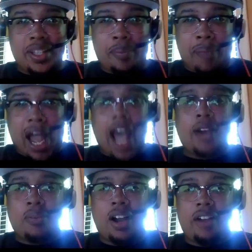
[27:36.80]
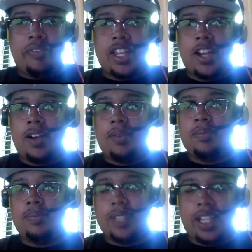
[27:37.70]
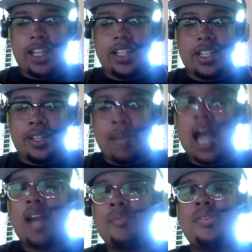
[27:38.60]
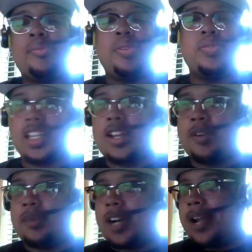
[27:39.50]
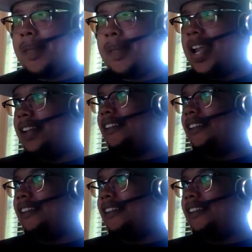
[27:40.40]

bottom of the um to get to the bottom of the museum, right? And